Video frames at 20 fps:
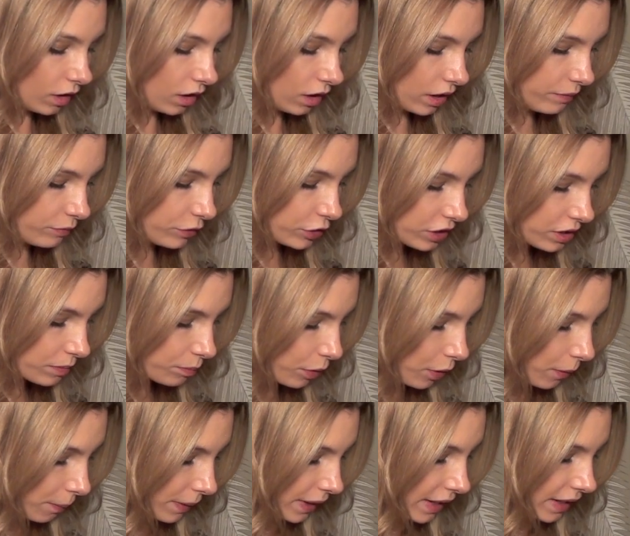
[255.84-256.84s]
I'm just
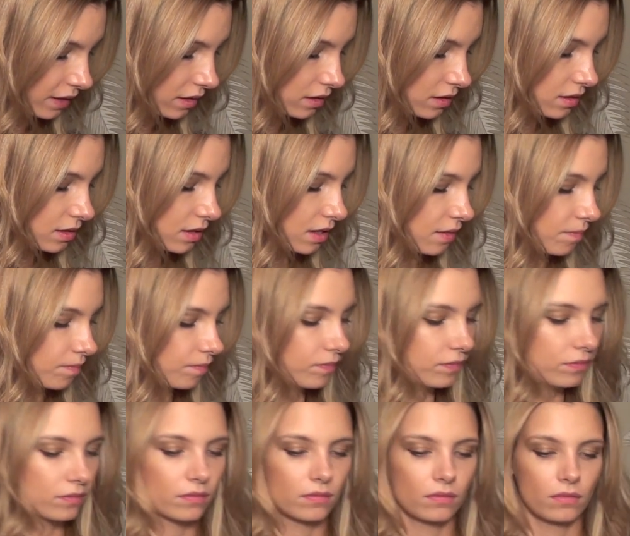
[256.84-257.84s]
popping
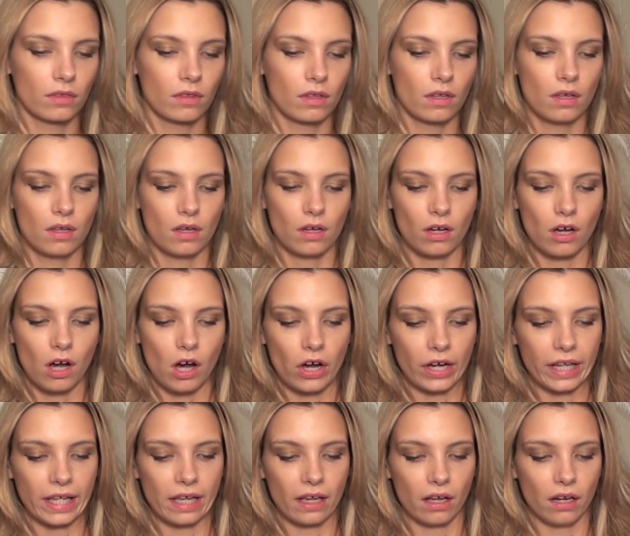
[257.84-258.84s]
some
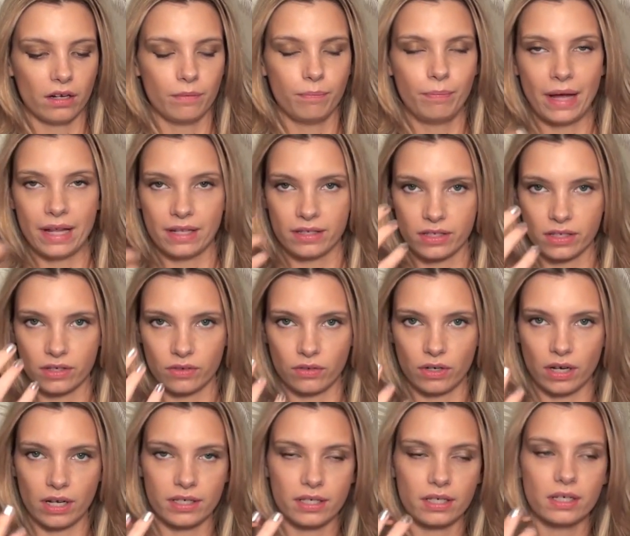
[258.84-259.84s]
khaki coloured
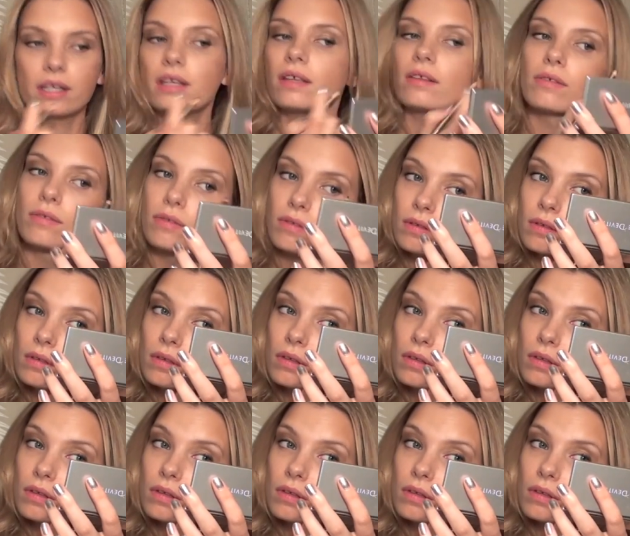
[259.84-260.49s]
pencil underneath